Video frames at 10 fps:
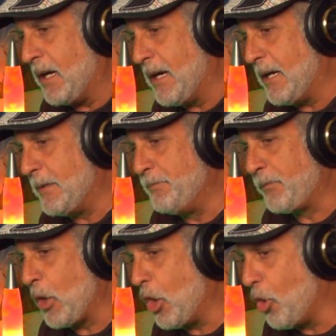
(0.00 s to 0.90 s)

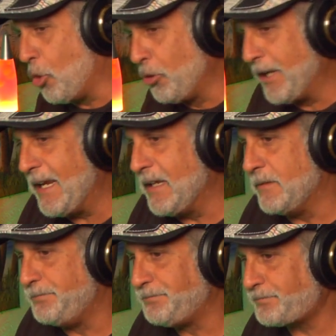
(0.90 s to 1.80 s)
um, holding,
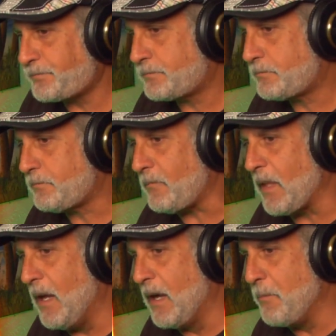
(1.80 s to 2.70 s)

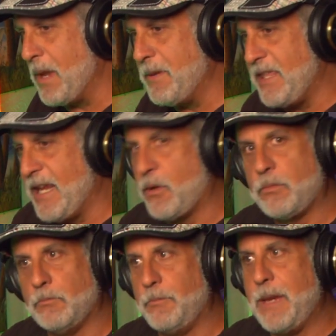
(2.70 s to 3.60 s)
uh, maybe they,
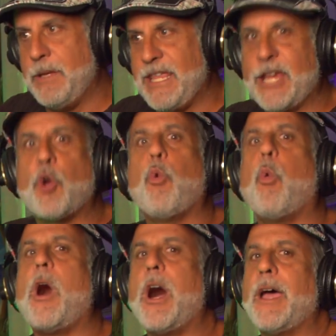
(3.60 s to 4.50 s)
maybe they
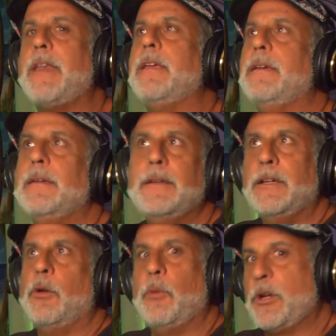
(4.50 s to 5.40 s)
quad
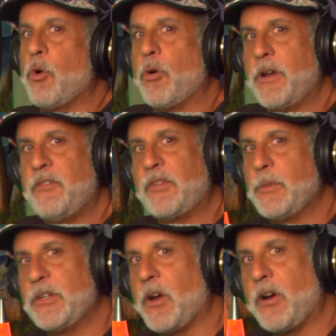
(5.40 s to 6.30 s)
recorded some
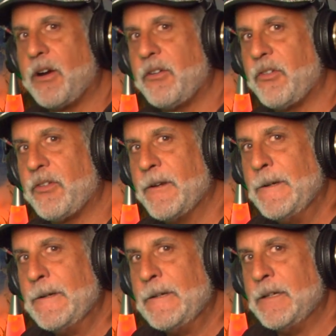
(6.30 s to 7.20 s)
guitars,
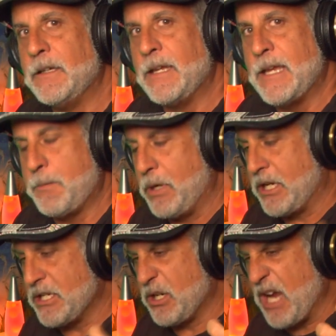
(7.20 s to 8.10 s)

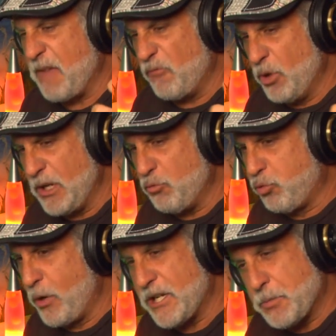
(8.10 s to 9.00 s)
because it got really
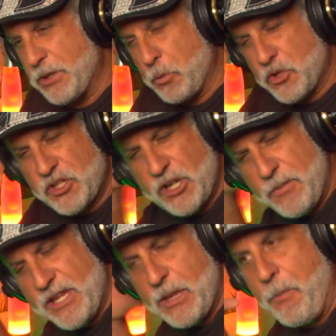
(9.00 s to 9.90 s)
rich, but there was
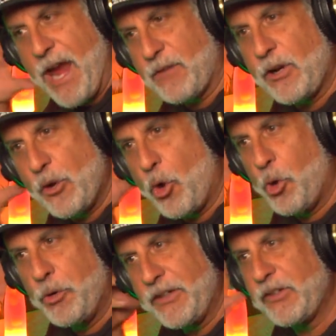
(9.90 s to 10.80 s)
something in the background
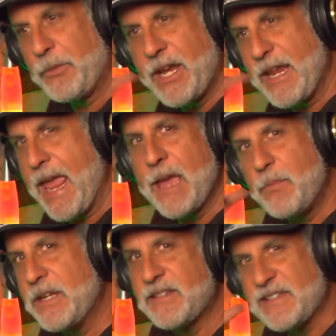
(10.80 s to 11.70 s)
holding some kind of
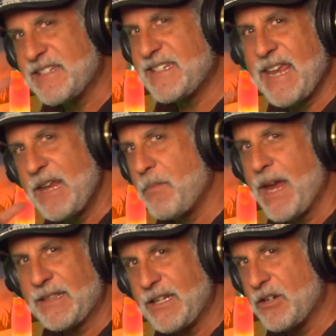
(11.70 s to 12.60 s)
ambient sustain
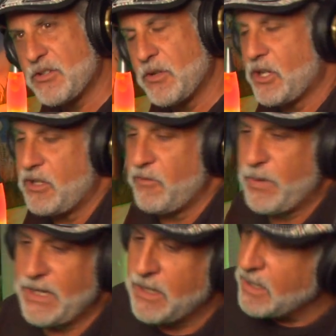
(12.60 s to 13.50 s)
back there. So it could have
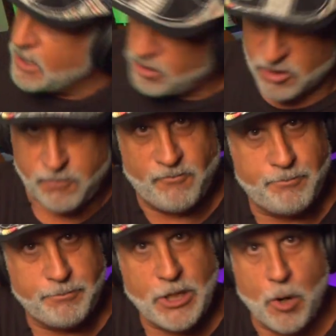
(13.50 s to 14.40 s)
been just,
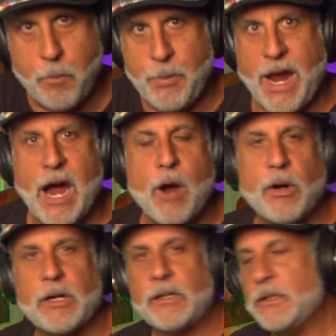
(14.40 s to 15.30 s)
you know,
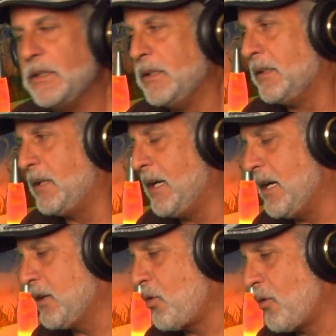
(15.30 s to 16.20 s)
power
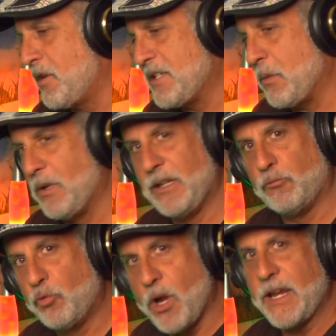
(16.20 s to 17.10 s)
uh, chords that were
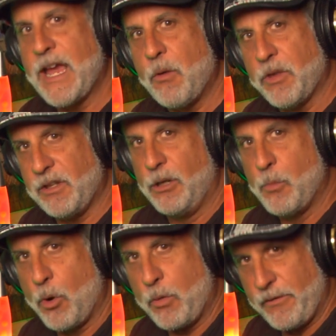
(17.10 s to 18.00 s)
rung out with a little
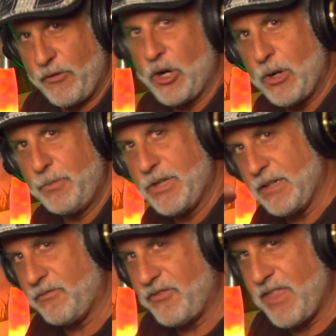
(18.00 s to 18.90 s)
more
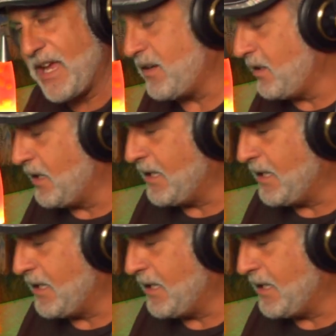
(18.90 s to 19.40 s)
reverb for that